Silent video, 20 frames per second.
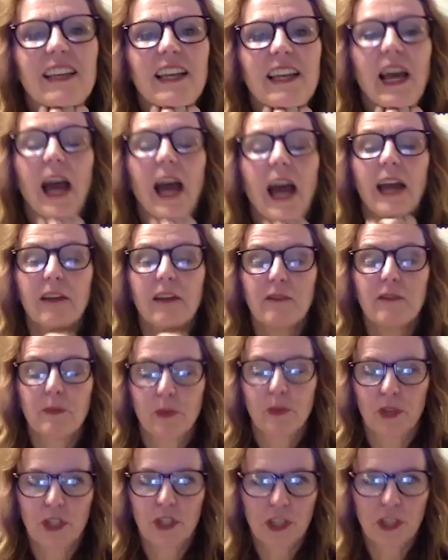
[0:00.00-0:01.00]
I have
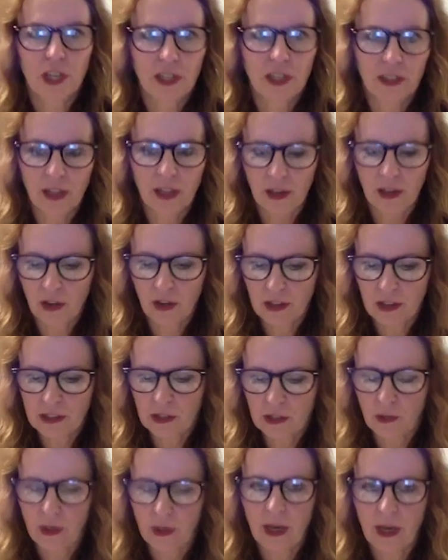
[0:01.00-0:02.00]
appreciated that
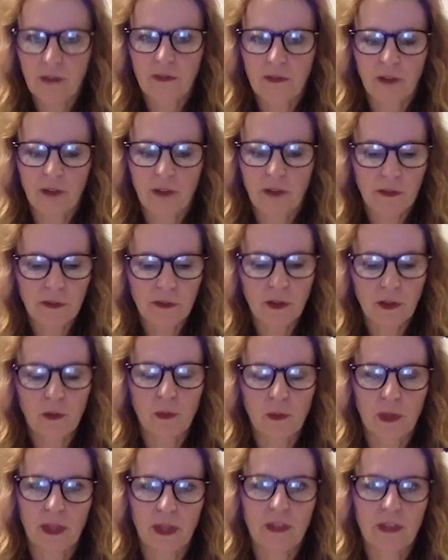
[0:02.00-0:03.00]
also. And I felt
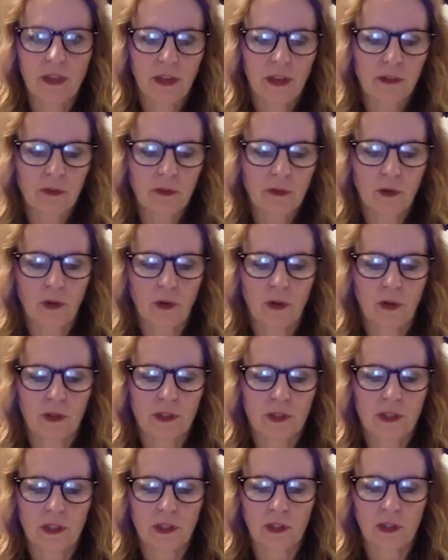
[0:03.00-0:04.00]
really thankful
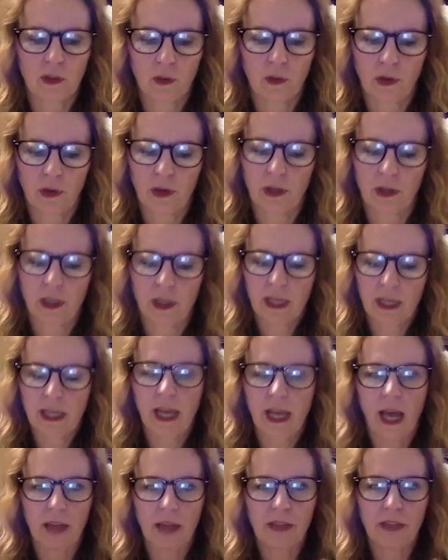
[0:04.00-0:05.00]
to the Lord.
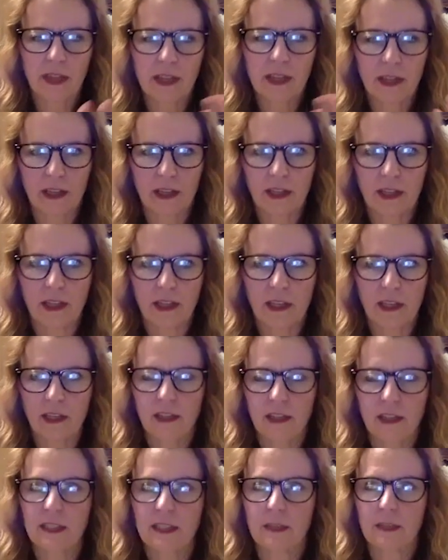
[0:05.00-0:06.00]
I think
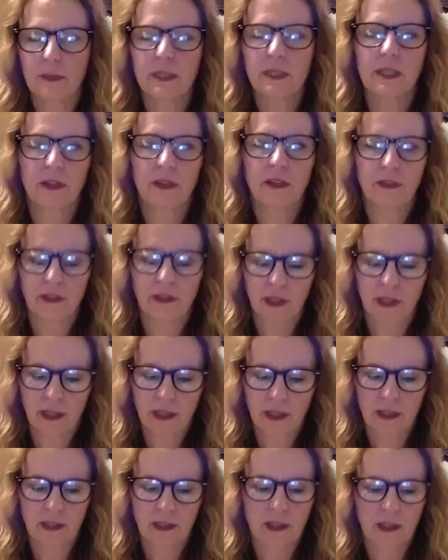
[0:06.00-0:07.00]
sometimes
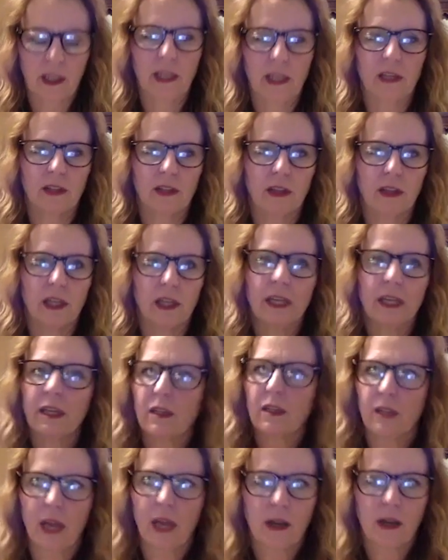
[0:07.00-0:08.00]
he
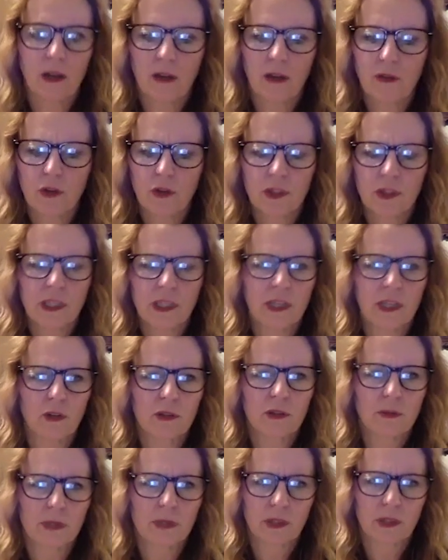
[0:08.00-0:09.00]
allow, of course he
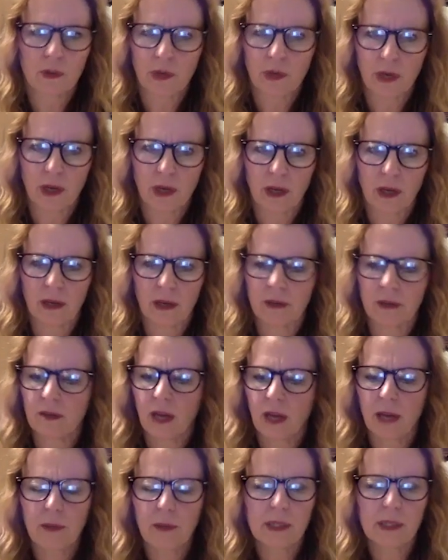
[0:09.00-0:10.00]
knows what's going on.
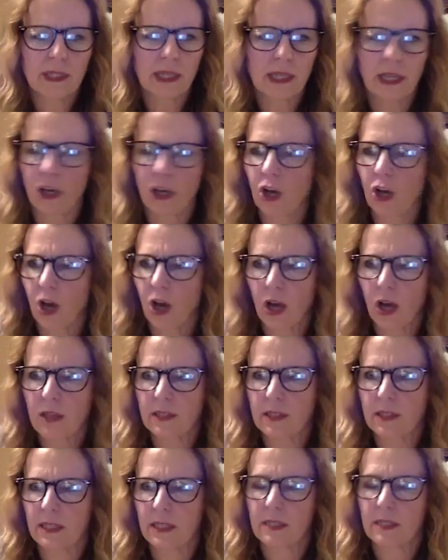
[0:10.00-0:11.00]
I'm not saying he
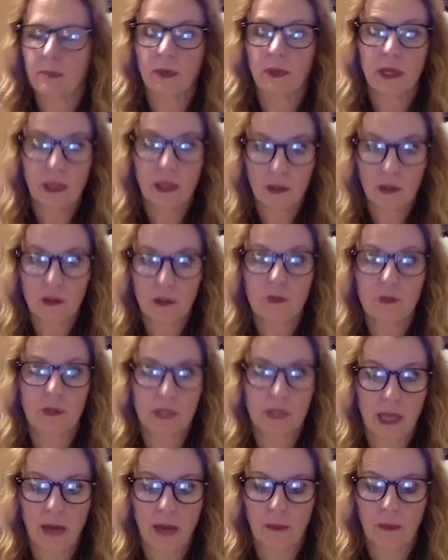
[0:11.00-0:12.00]
caused this, but he knows what's
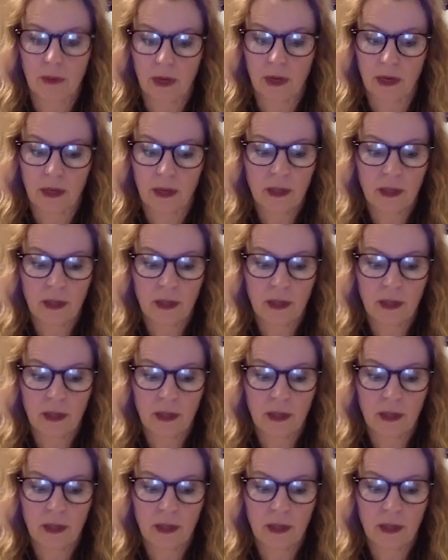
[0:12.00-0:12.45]
happening.